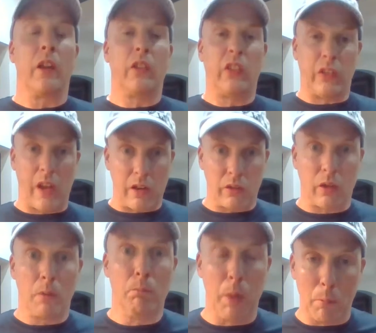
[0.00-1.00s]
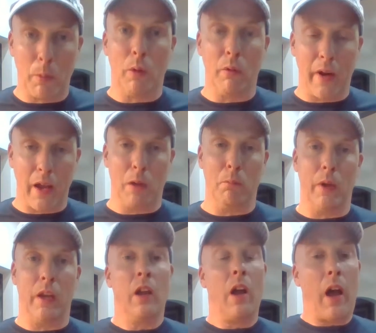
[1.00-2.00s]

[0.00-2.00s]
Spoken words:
scent bubble round me.